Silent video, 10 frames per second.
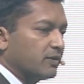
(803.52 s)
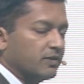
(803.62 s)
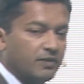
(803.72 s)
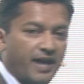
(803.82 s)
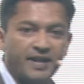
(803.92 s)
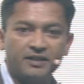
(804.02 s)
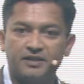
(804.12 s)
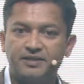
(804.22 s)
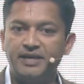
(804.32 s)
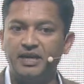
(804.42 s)
letting the
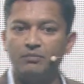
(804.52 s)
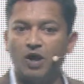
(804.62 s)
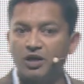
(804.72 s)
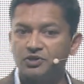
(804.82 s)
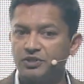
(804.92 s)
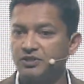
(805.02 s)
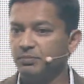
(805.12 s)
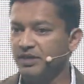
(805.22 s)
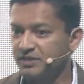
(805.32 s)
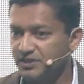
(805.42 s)
team, not just the
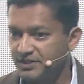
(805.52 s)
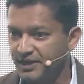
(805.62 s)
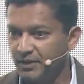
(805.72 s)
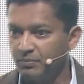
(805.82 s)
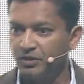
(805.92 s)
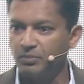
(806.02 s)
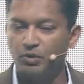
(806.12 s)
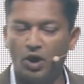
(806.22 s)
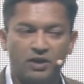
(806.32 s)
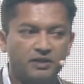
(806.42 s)
business team, but the
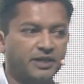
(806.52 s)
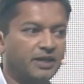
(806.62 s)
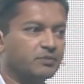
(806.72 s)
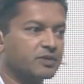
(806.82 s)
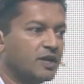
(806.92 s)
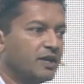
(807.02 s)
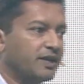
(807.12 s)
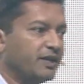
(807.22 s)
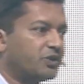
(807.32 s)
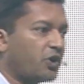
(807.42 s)
product teams,
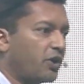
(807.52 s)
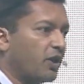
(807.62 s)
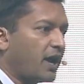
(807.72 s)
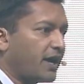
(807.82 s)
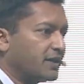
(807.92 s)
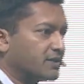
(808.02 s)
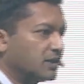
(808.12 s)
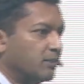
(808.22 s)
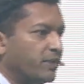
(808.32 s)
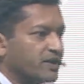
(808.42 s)
internalize
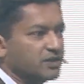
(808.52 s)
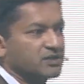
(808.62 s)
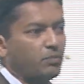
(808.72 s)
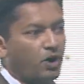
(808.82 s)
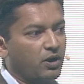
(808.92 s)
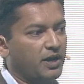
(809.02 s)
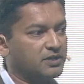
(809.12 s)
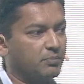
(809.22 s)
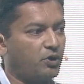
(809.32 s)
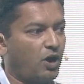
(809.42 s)
the business model as
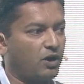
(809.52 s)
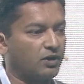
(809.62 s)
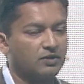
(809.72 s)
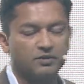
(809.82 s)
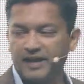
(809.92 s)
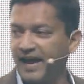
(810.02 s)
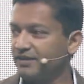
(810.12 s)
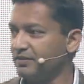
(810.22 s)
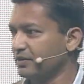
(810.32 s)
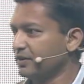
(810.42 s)
the product.
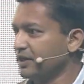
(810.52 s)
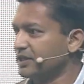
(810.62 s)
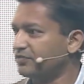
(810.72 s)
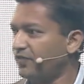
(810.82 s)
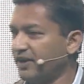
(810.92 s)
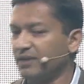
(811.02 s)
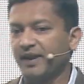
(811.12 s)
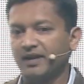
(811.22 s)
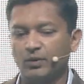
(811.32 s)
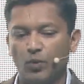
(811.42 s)
That is
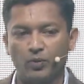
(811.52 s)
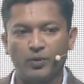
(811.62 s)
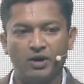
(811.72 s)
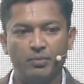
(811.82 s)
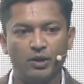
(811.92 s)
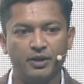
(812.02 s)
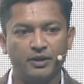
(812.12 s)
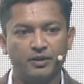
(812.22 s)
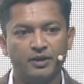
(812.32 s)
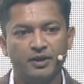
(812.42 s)
fundamentally what we are
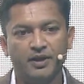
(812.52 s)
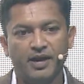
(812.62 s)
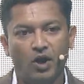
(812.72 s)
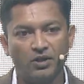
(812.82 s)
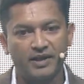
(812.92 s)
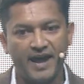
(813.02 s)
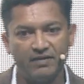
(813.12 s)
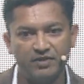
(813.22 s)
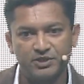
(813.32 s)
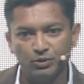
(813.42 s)
building. And on the
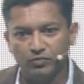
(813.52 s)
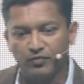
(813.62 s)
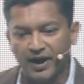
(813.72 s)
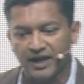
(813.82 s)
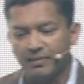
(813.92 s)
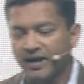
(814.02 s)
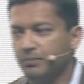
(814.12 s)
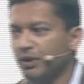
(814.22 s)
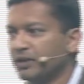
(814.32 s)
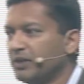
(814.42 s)
canvas, you'll find many
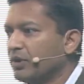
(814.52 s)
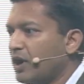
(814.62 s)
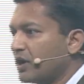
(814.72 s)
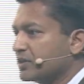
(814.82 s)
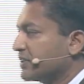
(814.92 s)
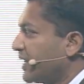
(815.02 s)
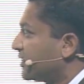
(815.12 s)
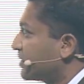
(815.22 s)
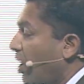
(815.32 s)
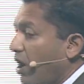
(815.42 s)
building blocks
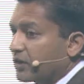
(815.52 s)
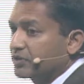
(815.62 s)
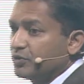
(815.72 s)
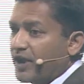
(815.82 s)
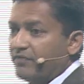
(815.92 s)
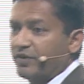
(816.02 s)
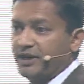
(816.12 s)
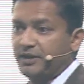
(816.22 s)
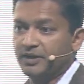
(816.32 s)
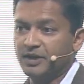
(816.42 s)
that talk to
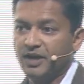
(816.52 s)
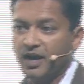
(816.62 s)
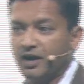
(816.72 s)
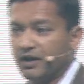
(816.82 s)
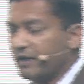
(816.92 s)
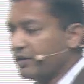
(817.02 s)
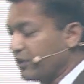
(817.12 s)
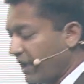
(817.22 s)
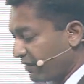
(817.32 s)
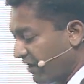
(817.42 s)
every
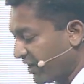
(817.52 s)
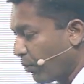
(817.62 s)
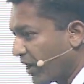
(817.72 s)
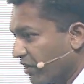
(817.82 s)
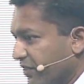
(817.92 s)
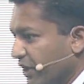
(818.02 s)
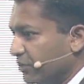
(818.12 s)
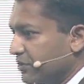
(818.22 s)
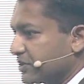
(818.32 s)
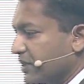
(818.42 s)
one of
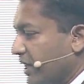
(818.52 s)
those